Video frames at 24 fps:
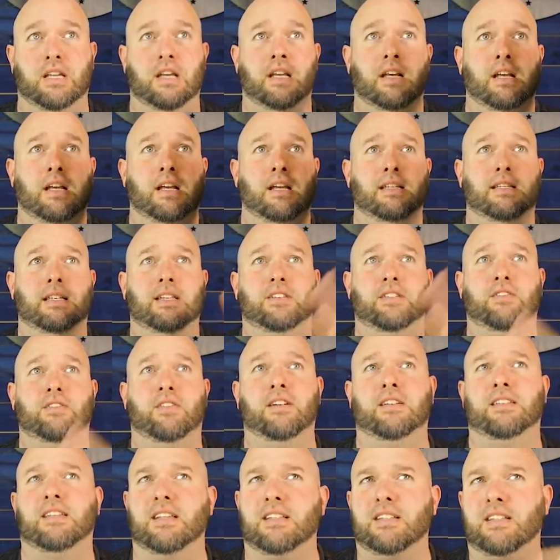It says right
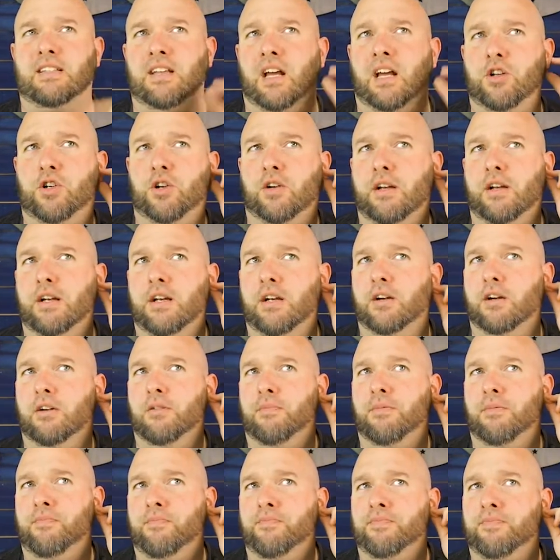here, it says, touch your
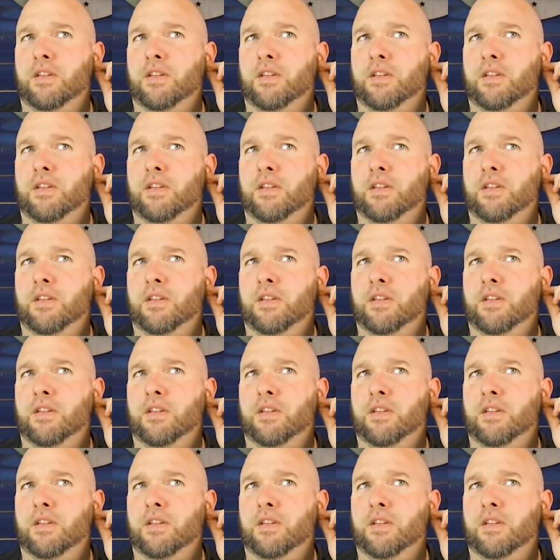ear